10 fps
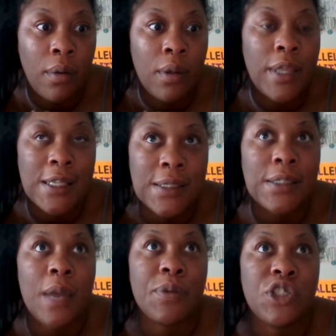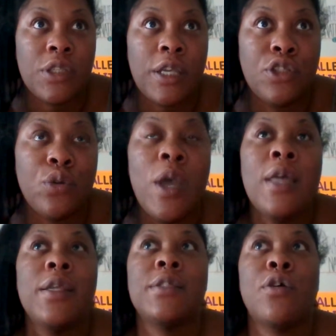That's the type of shit they do.
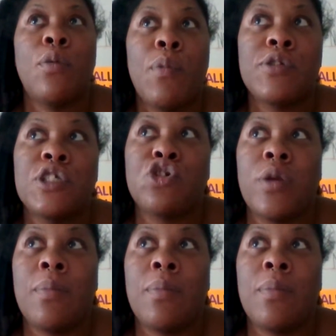They tell the most extreme